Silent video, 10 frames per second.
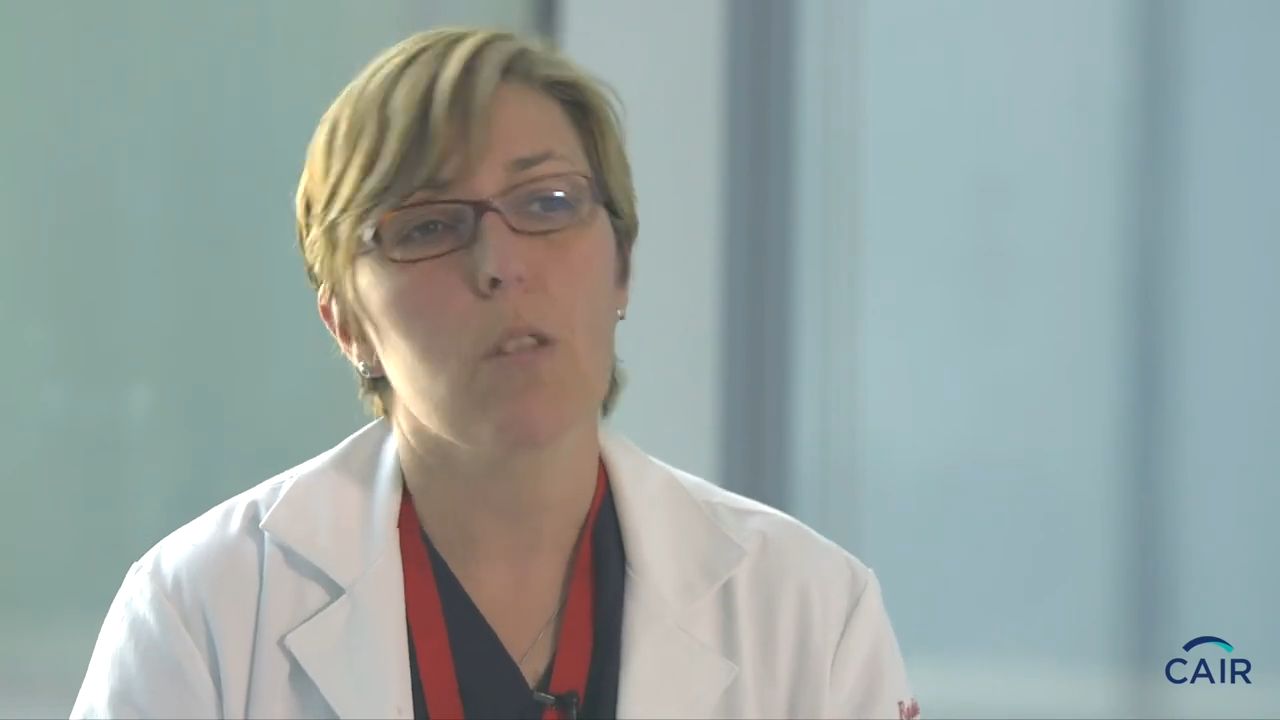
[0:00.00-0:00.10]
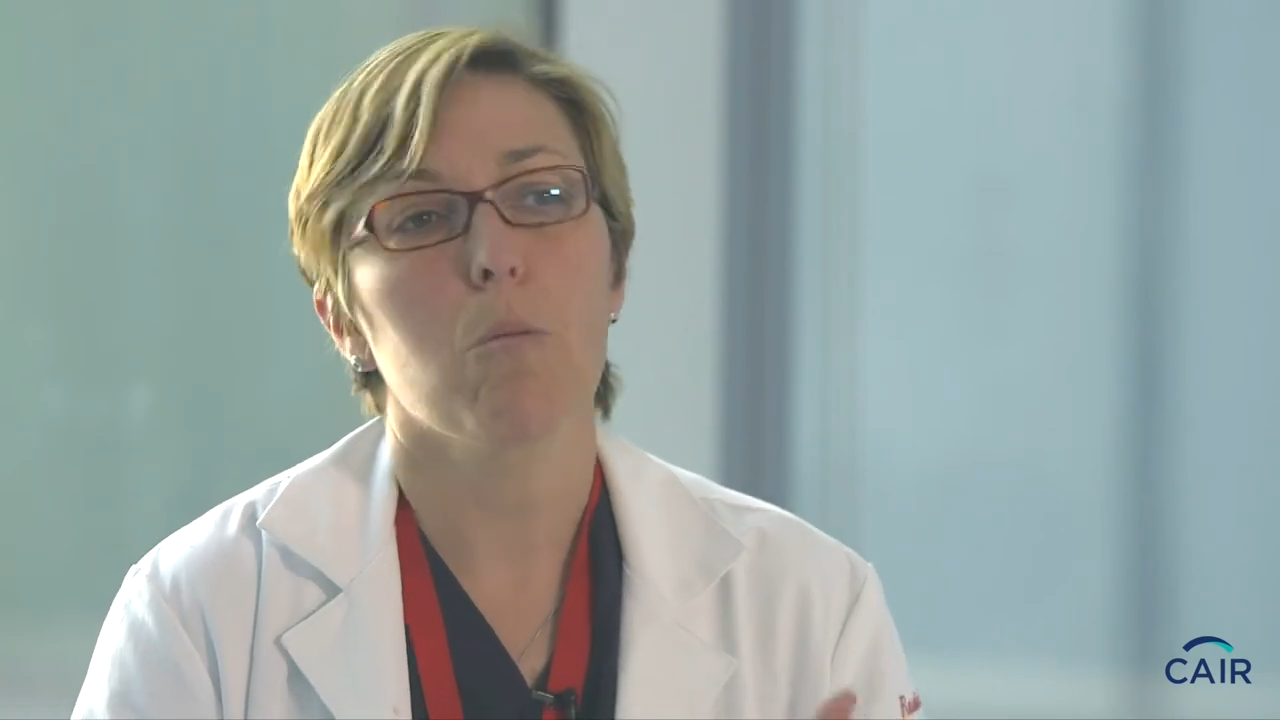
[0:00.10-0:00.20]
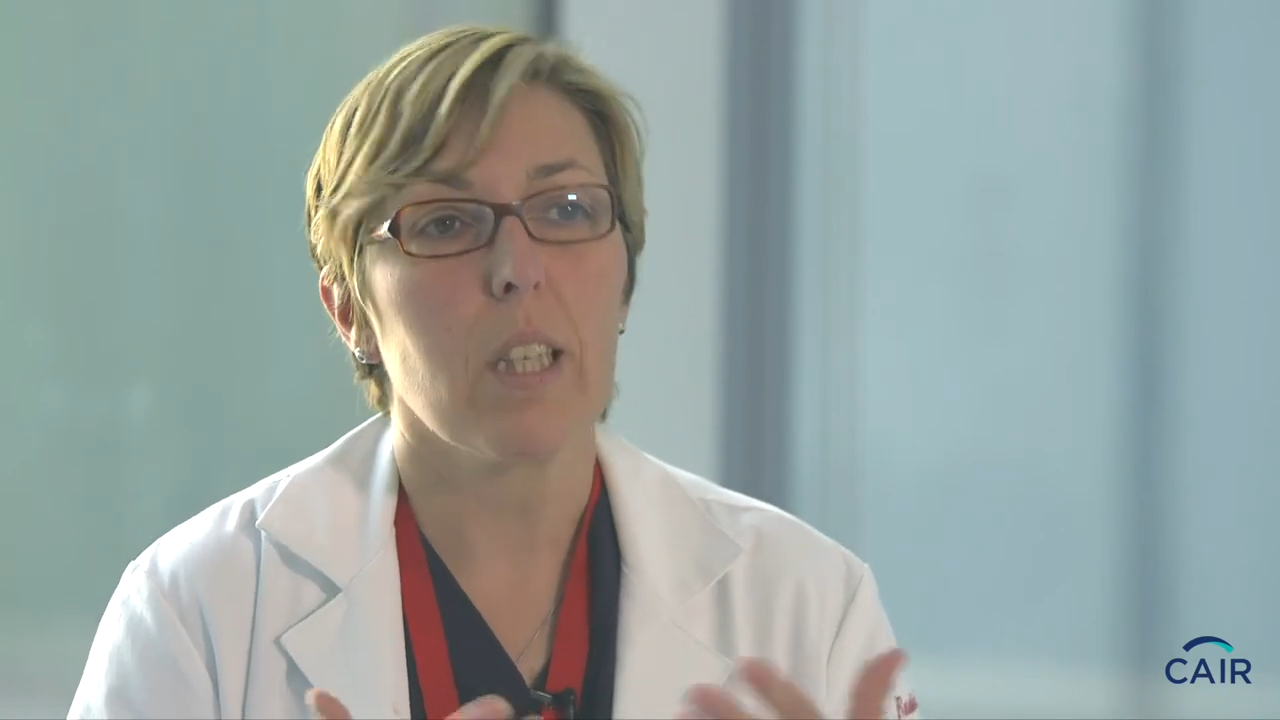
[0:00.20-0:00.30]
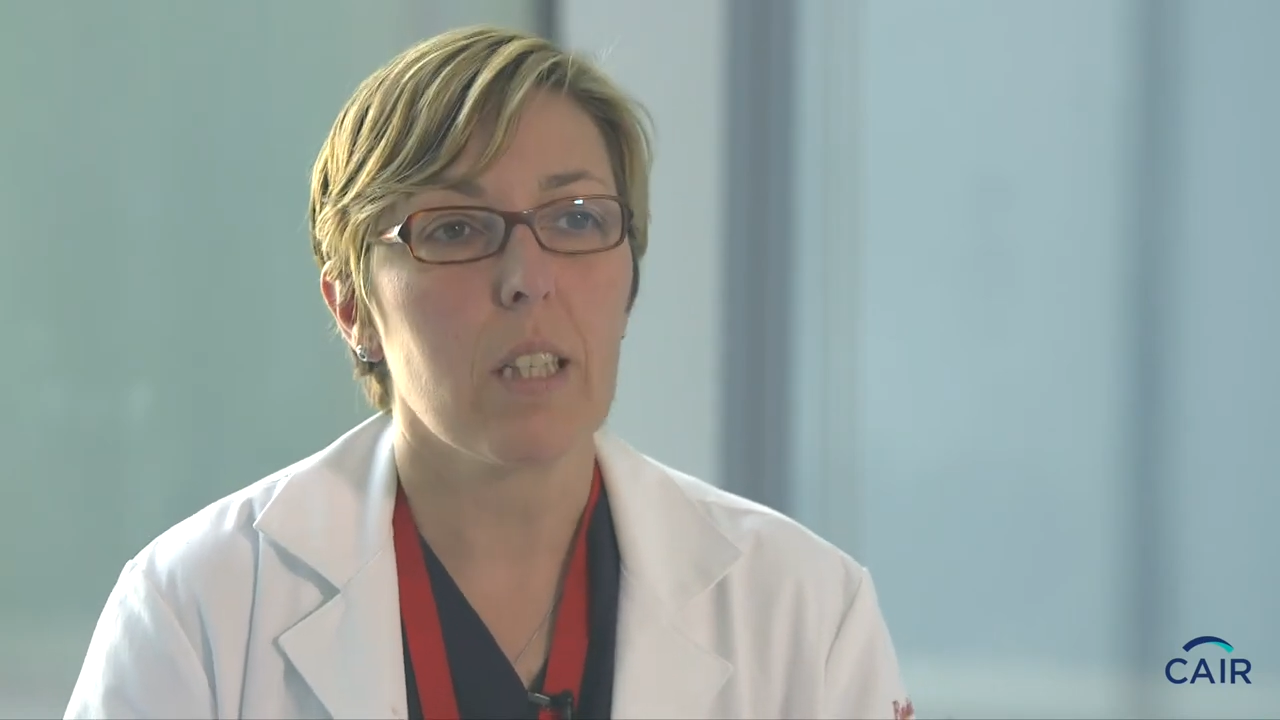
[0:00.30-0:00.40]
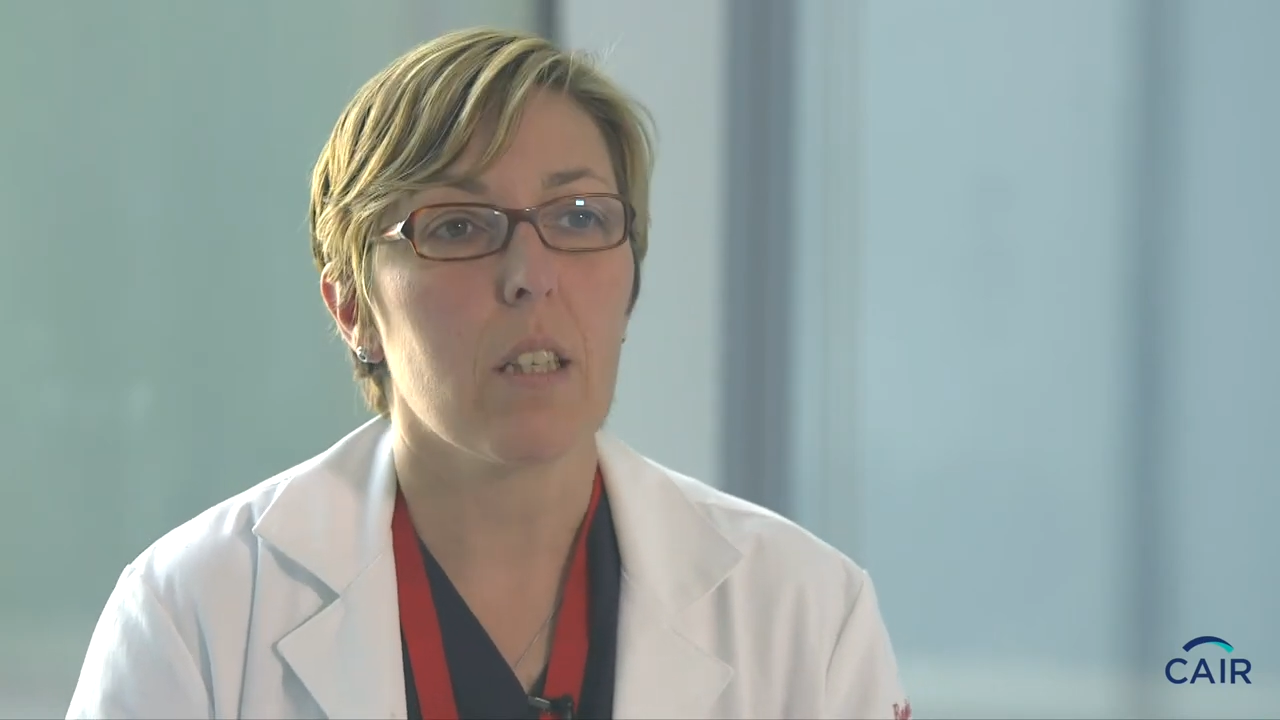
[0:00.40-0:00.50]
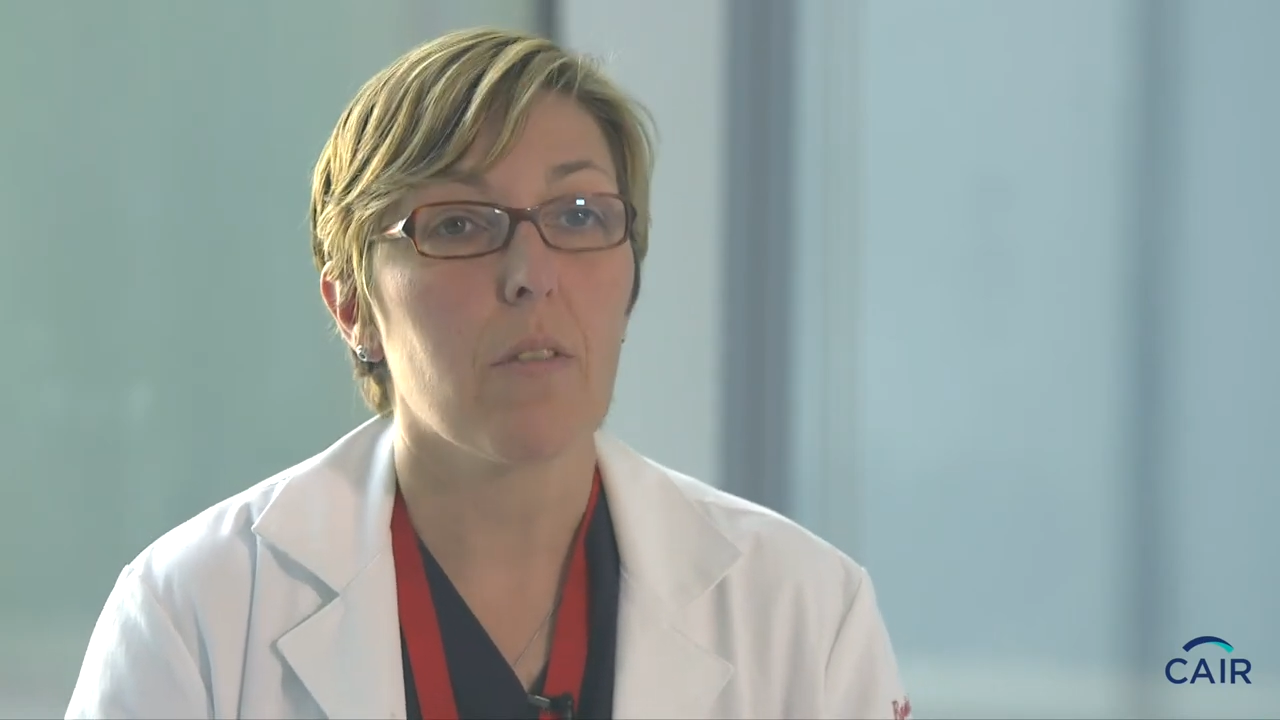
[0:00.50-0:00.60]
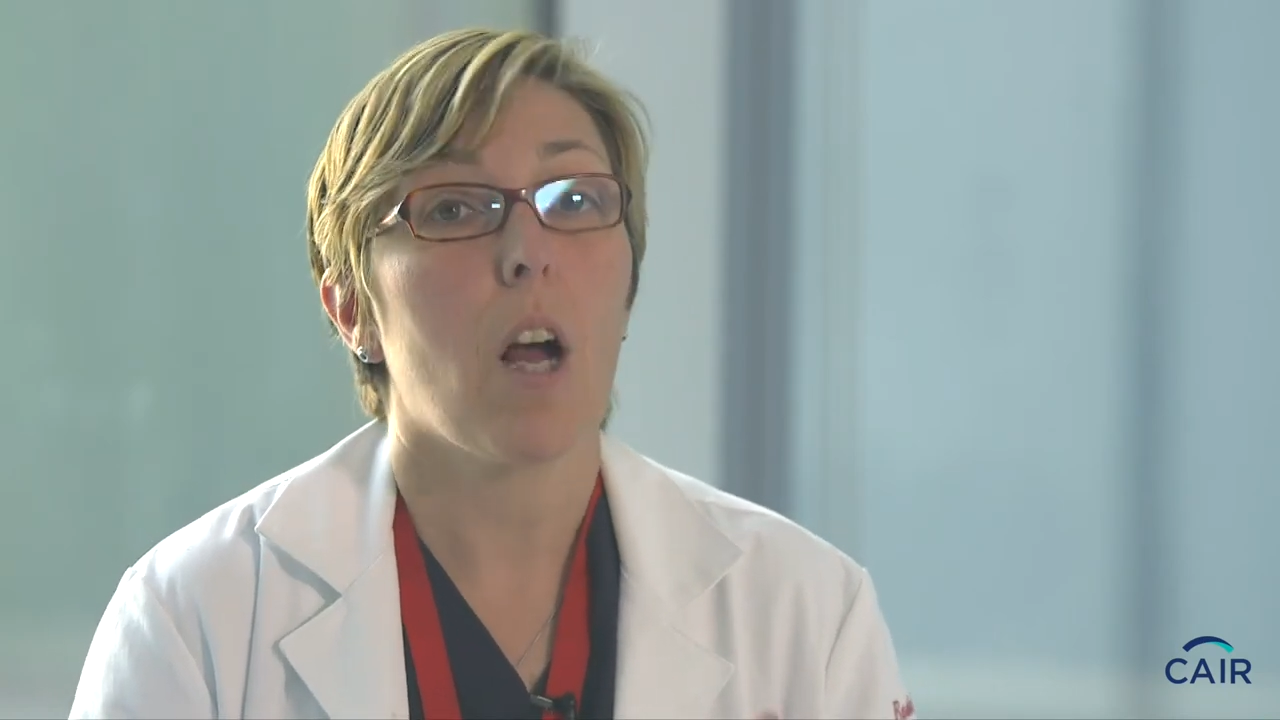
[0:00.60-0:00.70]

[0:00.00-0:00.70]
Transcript: the risks of